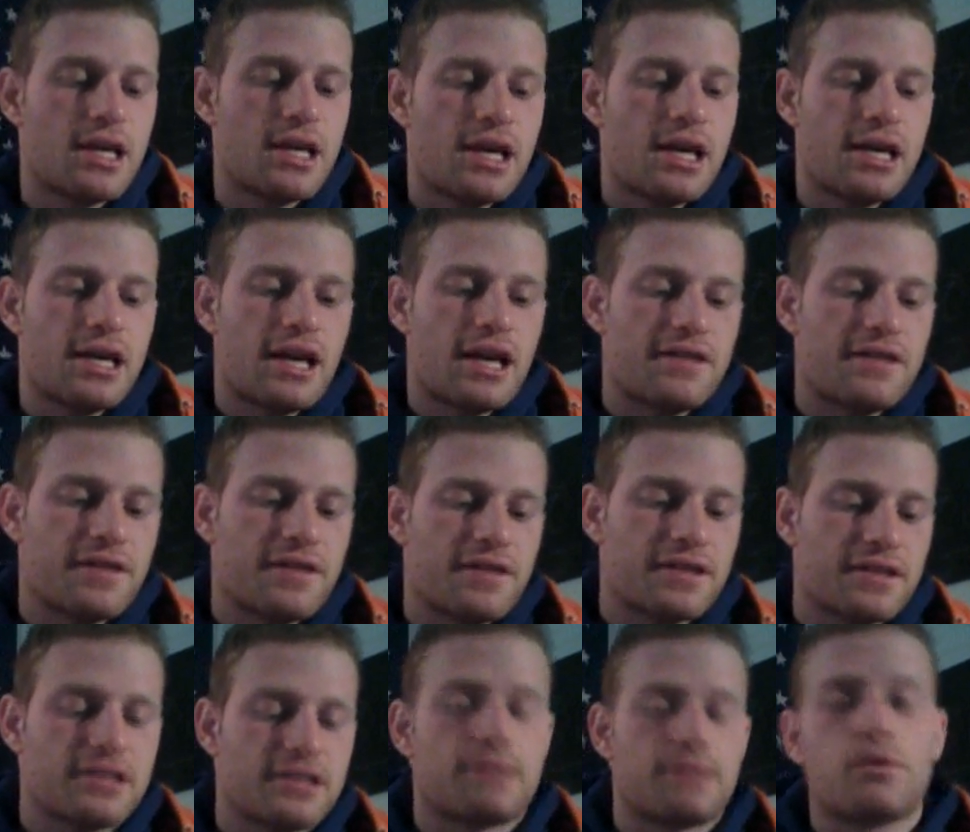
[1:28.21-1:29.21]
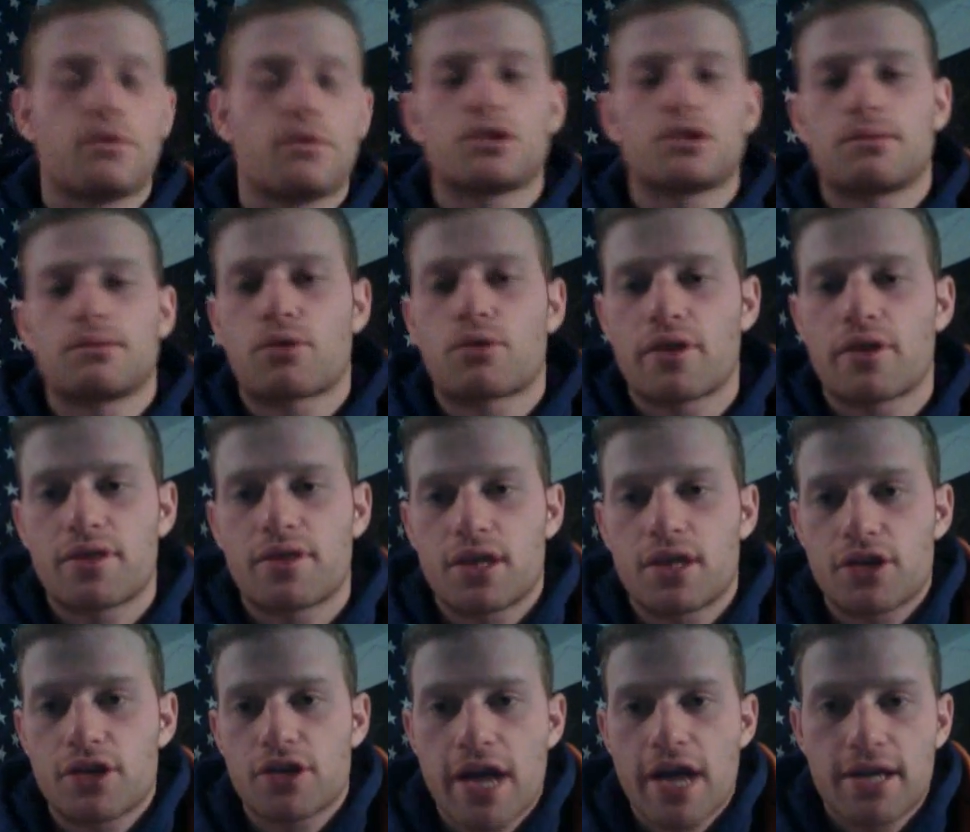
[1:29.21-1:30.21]
And I think this is the most important
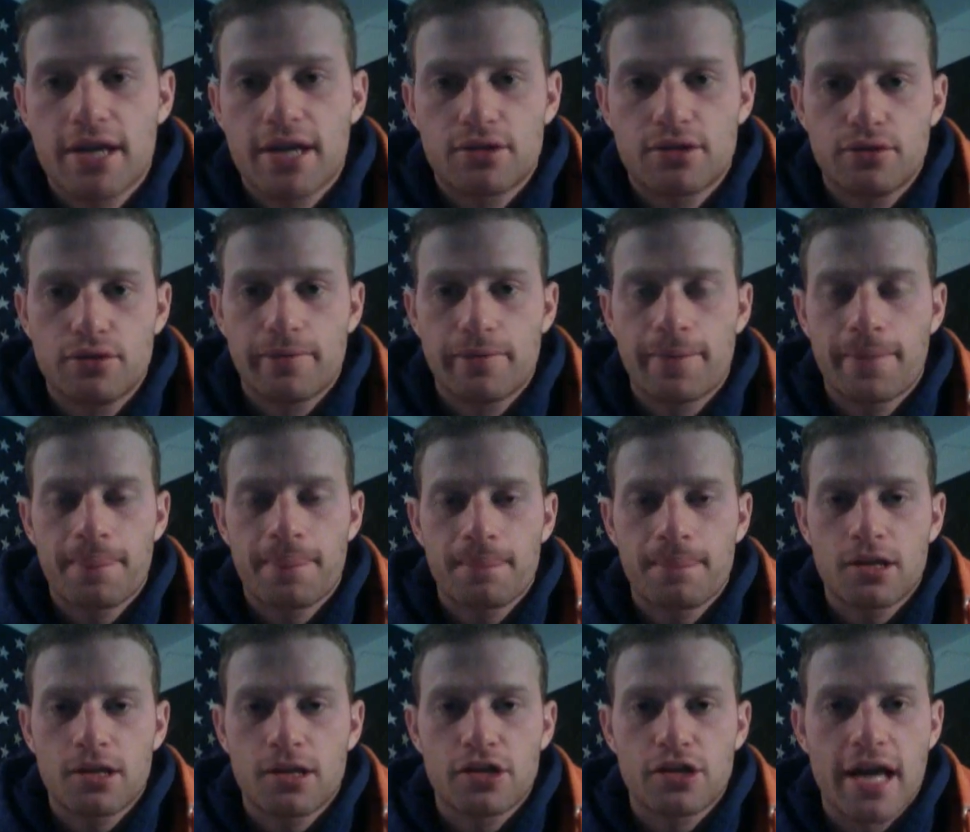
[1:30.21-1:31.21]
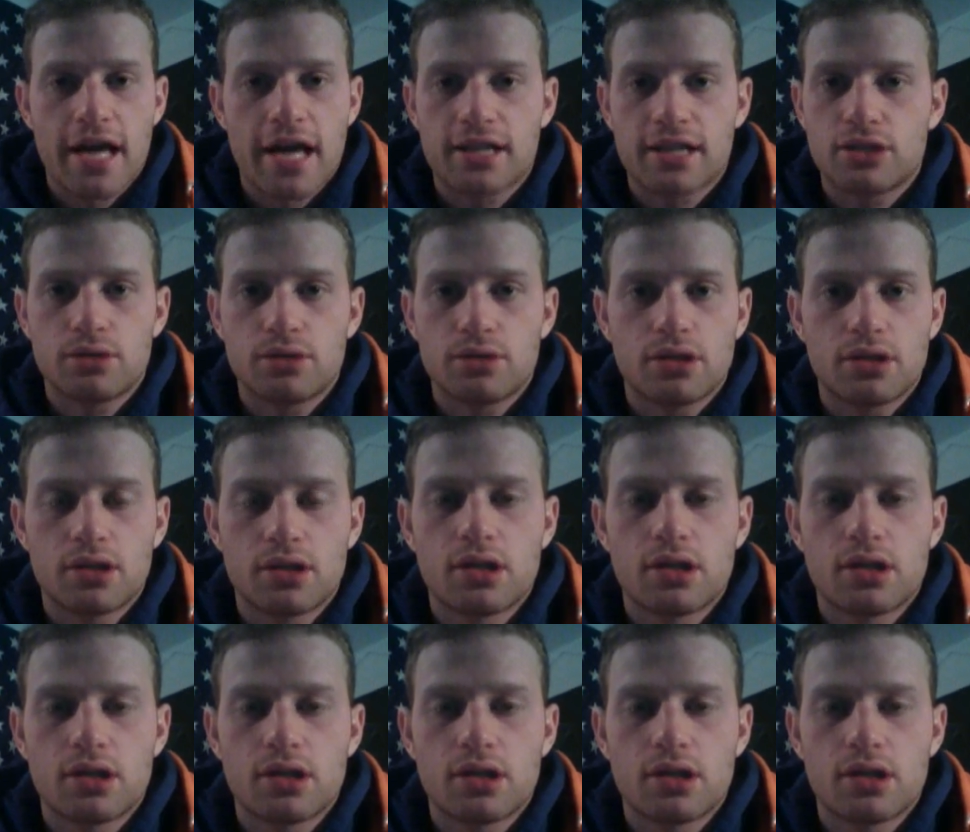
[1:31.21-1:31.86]
thing, your attitude. Your attitude.